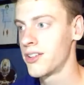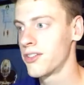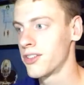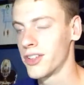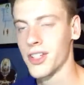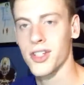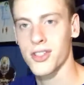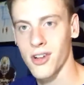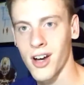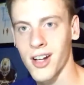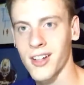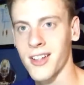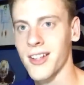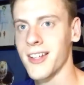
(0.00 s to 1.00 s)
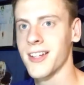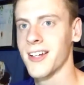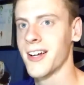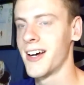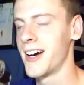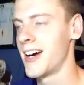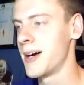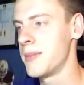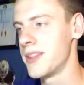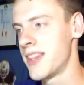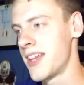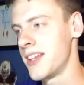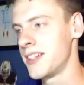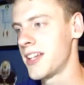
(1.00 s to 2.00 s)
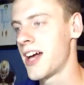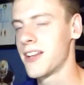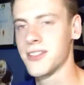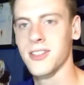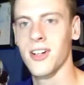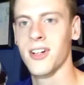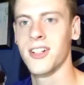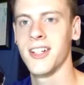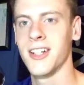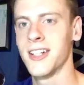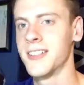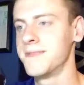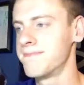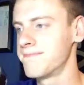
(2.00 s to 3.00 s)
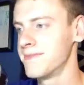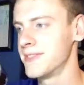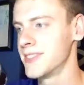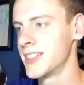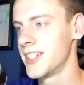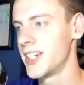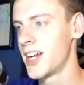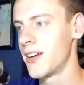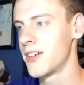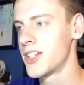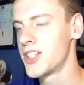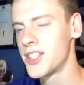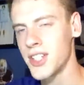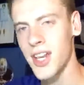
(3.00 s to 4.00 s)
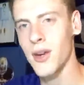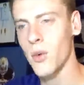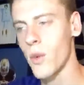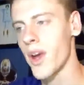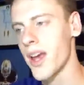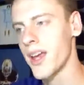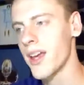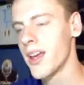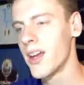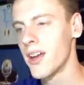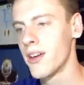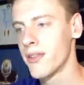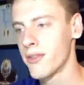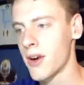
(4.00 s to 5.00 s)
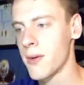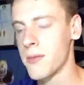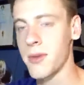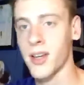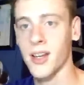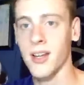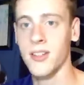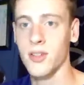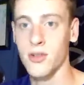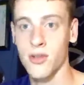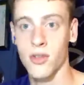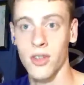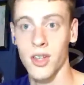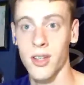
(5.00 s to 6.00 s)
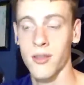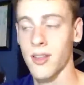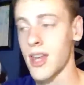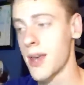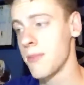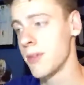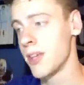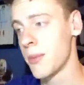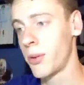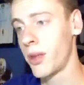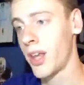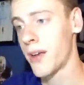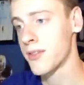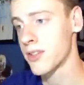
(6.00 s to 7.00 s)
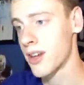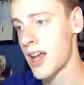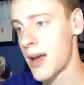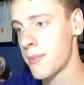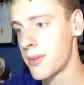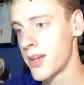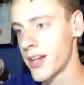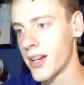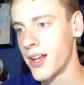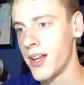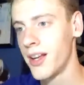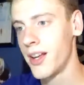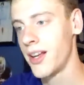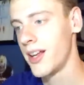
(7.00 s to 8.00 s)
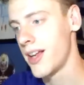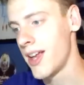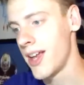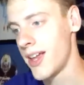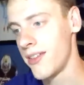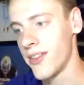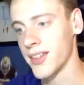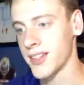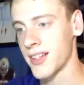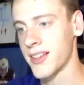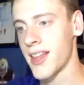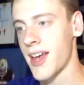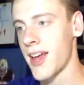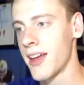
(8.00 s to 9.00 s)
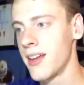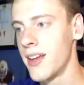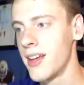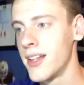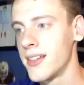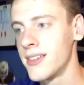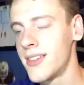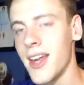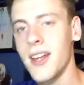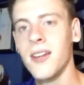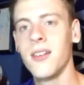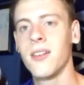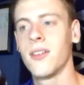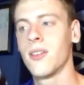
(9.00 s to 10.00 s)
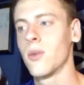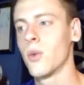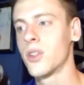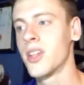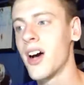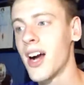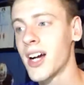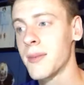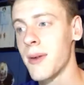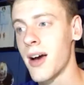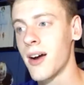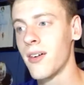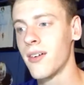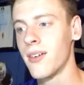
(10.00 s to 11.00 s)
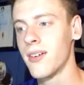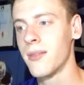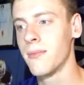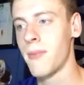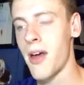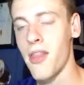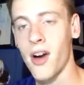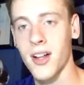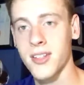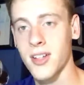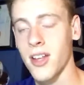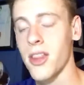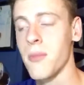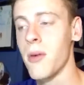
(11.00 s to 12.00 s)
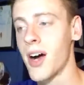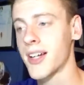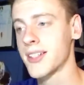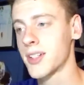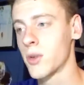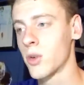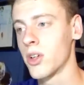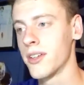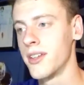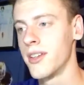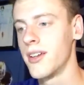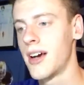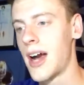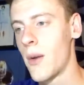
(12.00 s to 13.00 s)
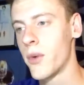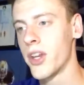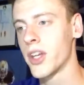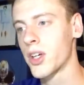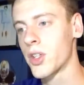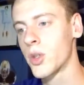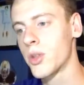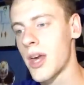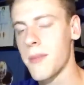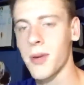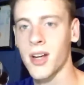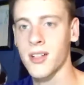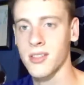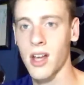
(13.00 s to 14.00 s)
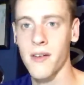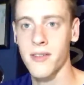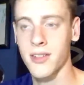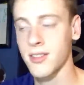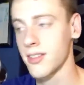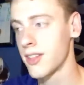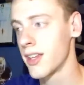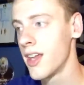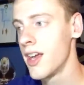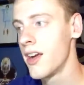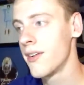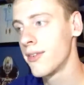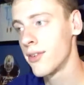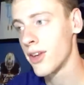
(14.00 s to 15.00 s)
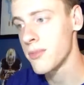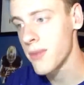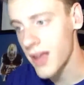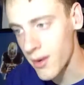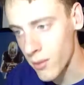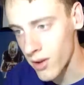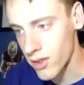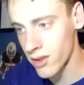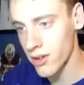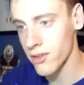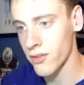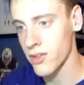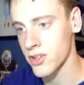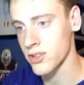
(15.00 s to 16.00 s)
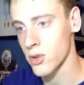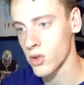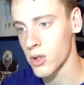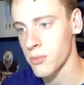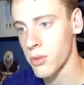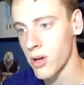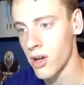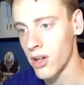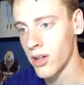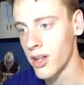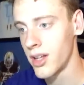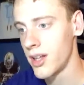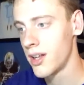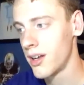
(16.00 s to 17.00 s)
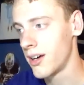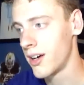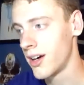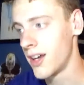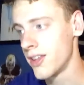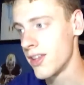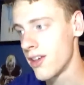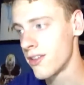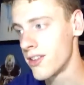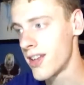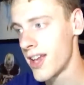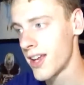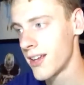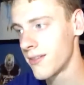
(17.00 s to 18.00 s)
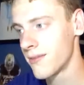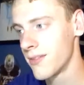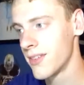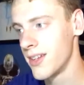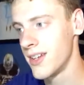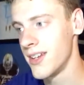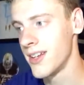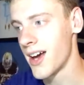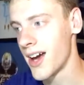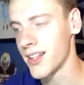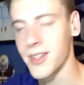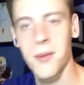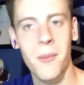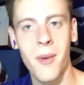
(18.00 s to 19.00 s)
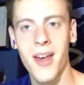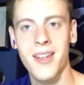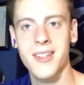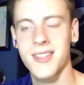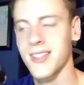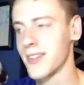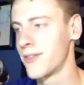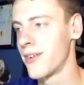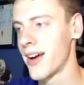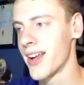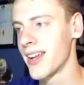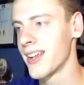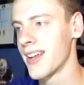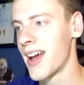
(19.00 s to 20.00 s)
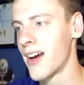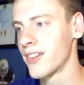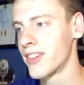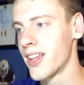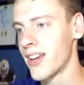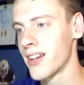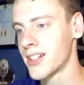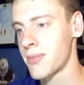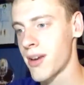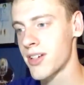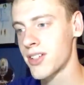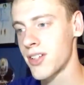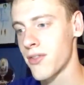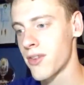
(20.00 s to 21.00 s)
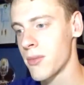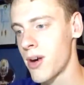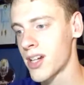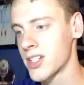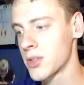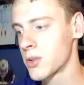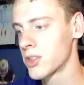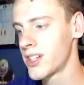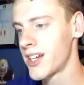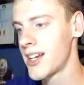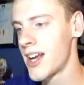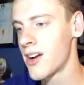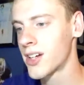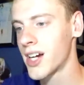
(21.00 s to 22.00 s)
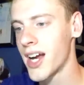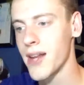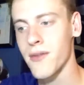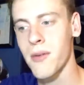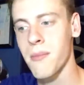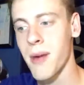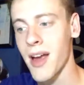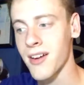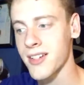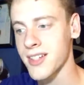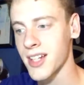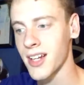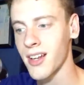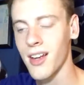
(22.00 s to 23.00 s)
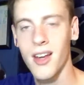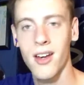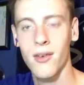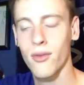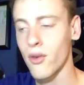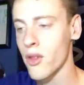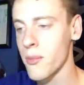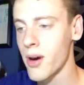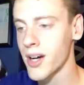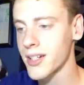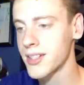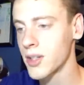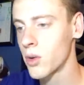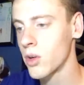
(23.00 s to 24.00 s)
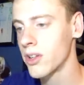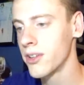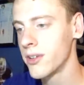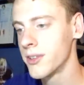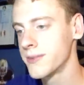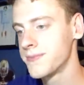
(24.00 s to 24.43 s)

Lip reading: really strongly, but then I'll start to shade away from it because usually NBA playoffs are happening and things like that. Then we'll talk about my thoughts on the boxing world. I'm going to include that because obviously Floyd Mayweather versus Logan Paul the other day, not the best fight out there, especially for the boxing world right now. Kind of embarrassing for the boxing world.